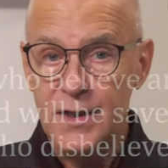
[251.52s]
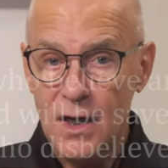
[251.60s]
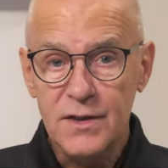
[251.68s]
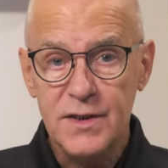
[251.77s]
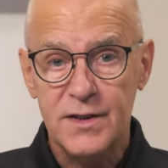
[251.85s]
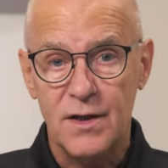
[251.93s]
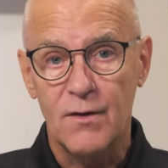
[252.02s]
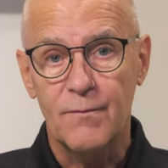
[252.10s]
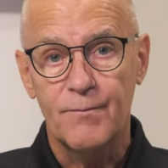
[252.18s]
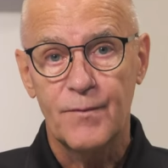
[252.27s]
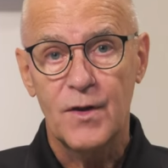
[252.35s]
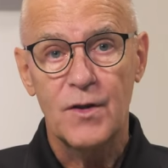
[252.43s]
done so,
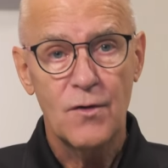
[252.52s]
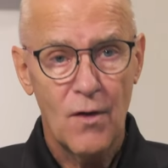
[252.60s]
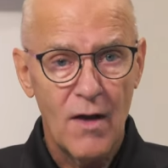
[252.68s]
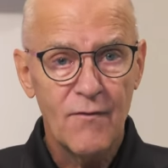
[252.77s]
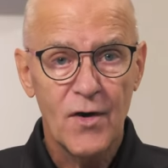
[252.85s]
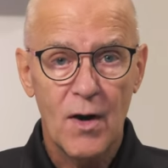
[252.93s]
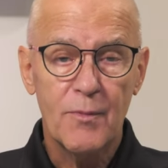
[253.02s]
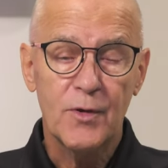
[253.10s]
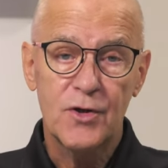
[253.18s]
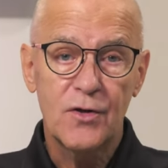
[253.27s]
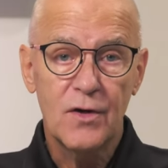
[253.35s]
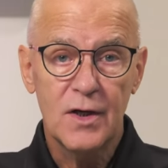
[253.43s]
you have an
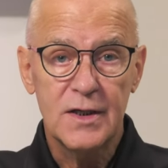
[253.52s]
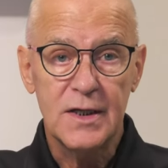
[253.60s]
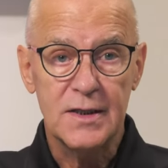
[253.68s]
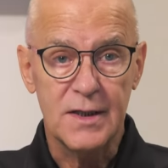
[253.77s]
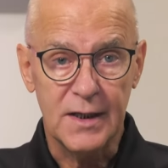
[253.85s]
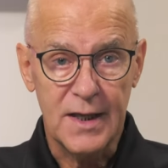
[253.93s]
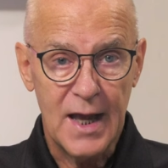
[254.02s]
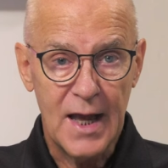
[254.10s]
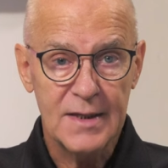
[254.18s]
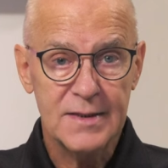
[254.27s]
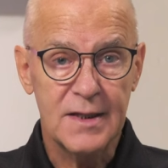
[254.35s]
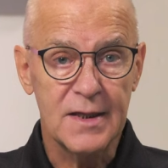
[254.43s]
opportunity to
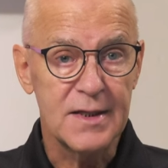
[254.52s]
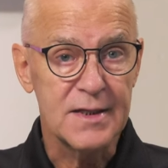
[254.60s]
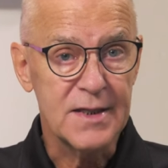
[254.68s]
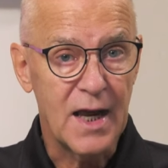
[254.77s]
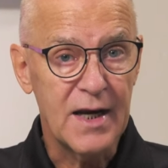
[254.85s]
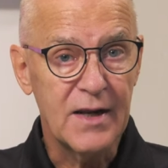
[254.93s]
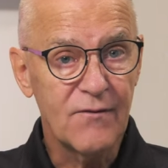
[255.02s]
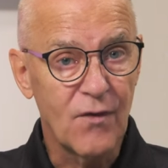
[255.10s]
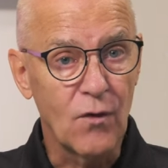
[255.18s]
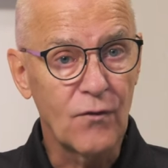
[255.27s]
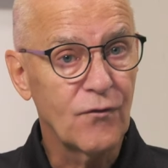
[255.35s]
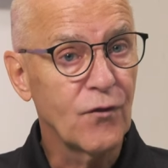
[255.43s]
cast a deciding
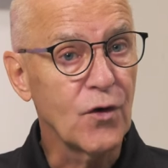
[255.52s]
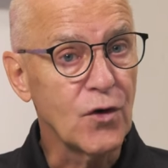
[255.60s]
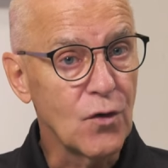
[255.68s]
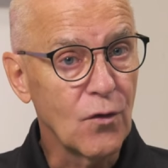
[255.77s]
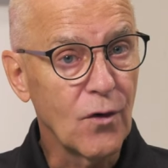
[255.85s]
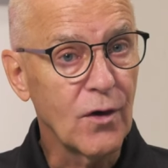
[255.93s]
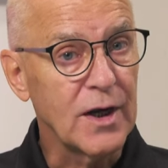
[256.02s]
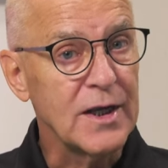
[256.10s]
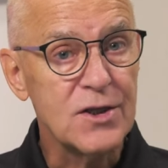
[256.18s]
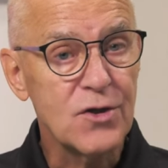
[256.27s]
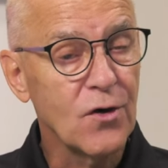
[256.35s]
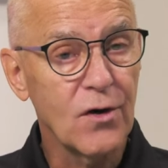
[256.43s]
vote for your
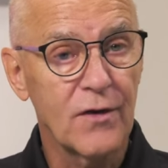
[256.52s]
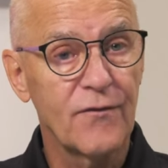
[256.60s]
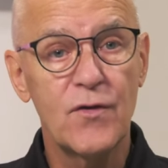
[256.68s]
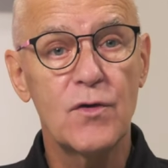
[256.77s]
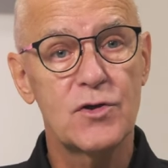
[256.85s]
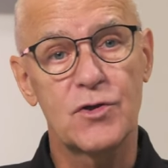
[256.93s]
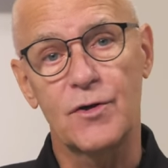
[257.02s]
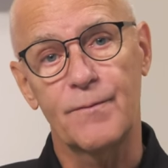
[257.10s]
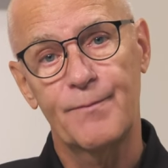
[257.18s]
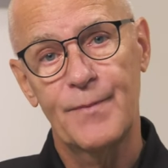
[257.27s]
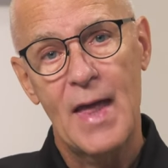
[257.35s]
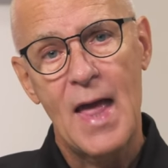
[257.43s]
eternal future.
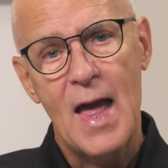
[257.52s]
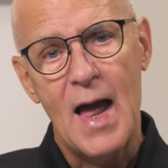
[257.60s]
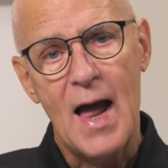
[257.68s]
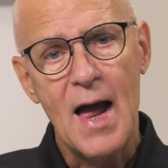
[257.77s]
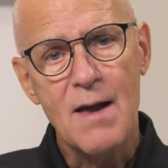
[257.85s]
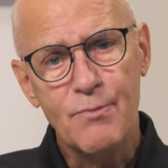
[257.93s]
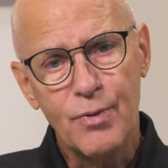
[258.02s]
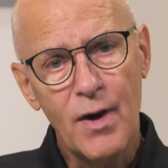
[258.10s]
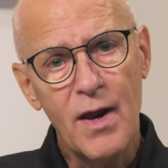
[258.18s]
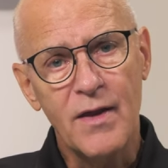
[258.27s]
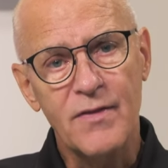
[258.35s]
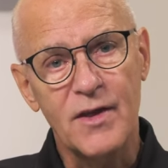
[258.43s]
I
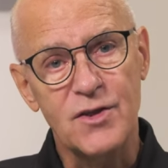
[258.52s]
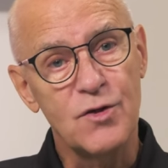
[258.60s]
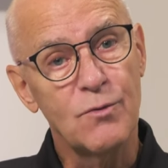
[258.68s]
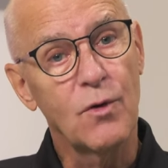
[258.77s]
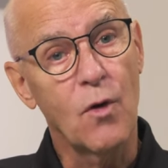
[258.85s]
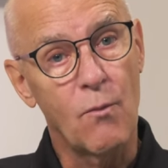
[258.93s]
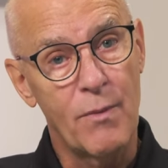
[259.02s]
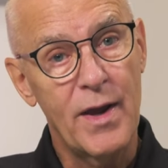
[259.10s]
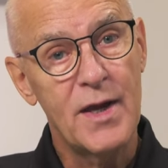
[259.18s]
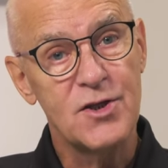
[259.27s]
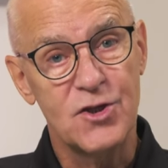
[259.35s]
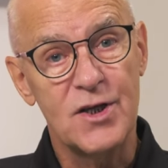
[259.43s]
pray that you will
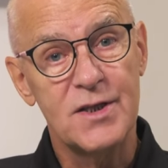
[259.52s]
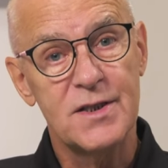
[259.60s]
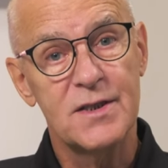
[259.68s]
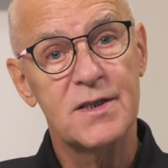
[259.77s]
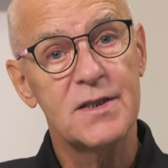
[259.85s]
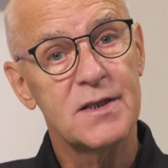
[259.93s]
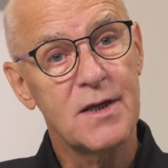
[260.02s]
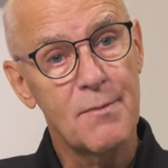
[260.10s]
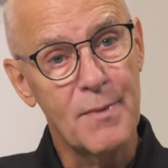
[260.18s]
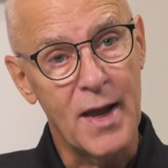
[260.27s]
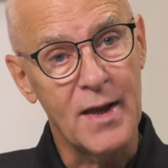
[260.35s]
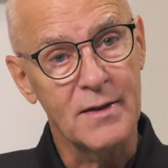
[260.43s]
obey Jesus'
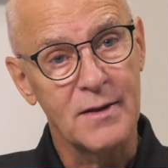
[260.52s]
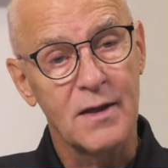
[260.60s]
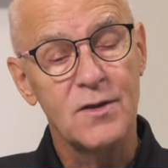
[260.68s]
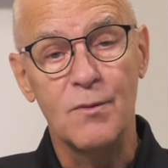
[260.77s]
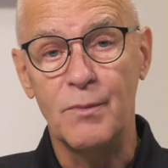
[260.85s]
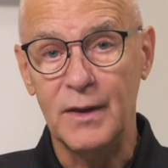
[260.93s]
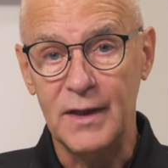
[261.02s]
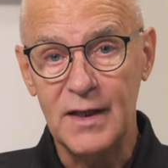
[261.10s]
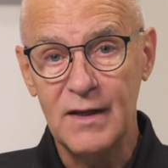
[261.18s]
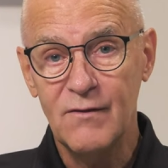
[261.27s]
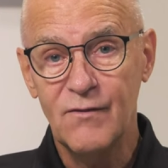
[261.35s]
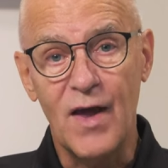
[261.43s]
command to
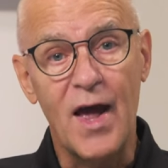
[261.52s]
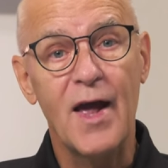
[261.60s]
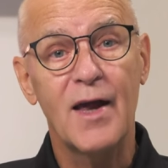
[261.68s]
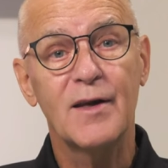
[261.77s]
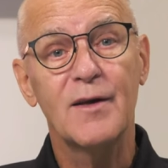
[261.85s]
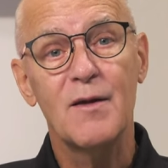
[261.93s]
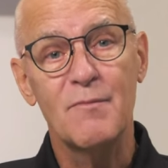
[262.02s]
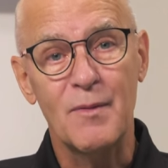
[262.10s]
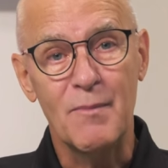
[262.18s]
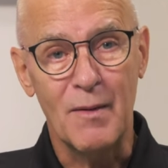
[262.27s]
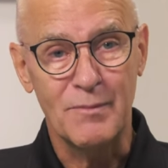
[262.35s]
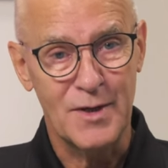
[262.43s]
believe and be
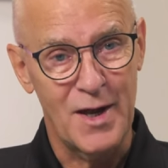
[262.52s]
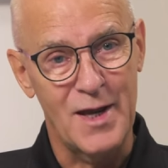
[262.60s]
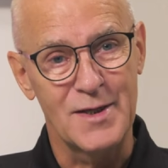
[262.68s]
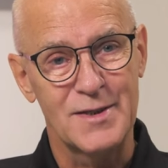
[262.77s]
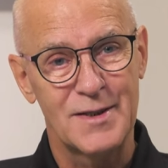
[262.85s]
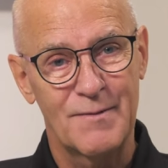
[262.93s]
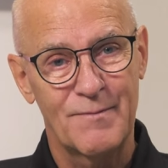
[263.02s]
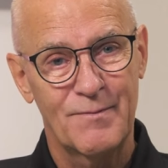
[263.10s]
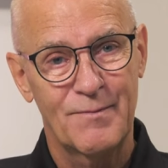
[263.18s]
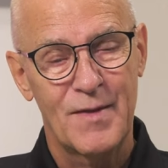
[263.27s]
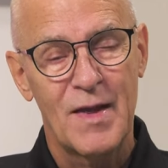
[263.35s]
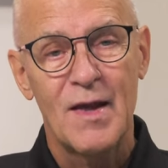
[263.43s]
baptized.
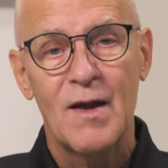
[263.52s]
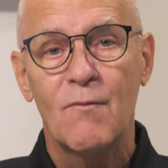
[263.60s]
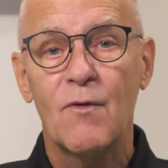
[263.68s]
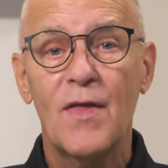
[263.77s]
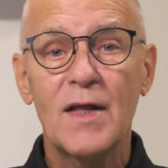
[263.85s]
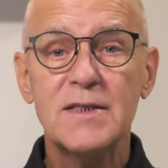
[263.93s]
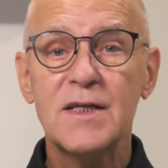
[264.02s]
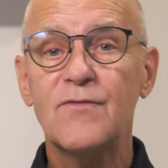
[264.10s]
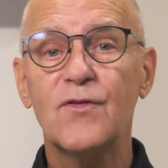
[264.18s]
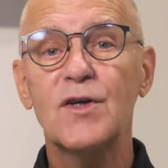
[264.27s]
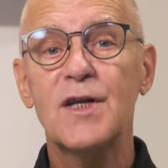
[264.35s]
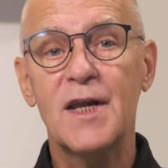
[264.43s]
Well, that's it
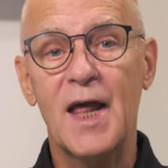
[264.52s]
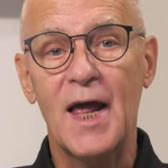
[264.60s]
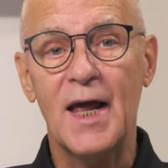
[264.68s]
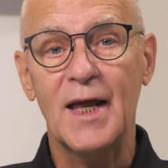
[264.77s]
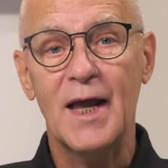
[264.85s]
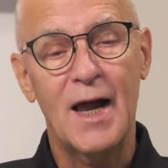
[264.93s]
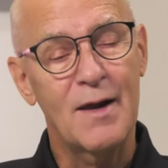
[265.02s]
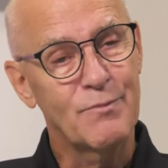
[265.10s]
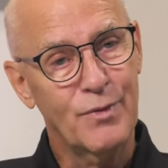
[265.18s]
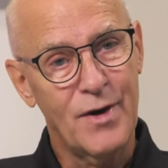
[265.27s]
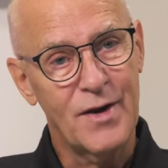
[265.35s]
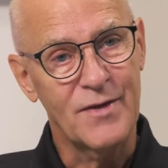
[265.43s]
for today. I
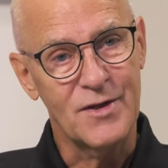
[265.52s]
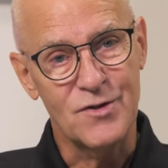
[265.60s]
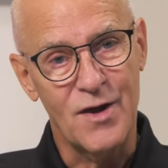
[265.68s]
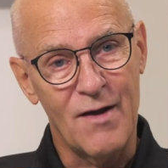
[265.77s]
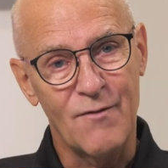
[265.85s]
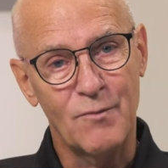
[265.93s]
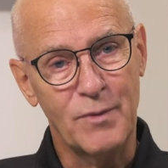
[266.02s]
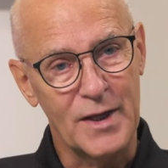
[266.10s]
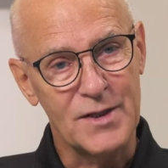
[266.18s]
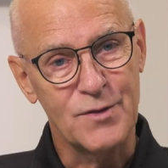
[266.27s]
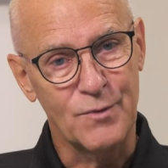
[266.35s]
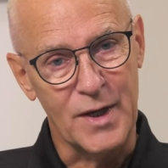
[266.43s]
pray that you have a
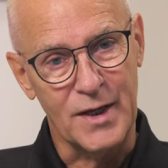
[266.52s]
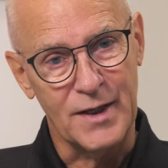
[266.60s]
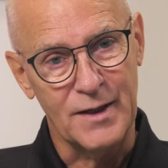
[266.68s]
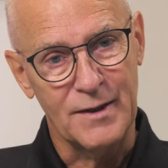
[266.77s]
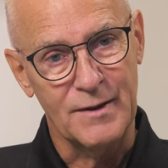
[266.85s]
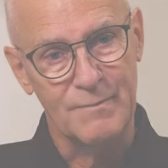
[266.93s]
blessed week.